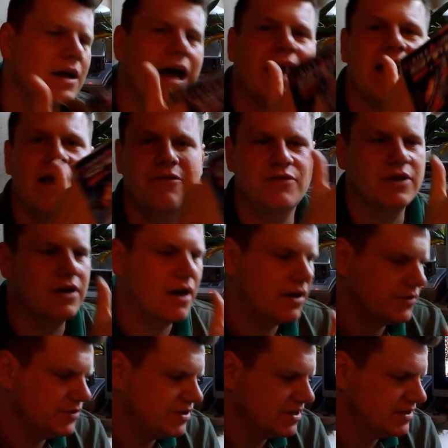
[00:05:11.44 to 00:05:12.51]
I have the
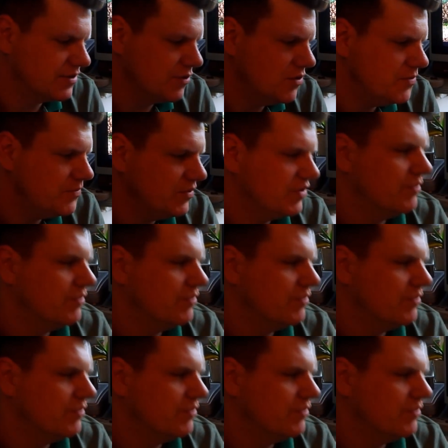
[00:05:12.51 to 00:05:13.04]
cartridge at home.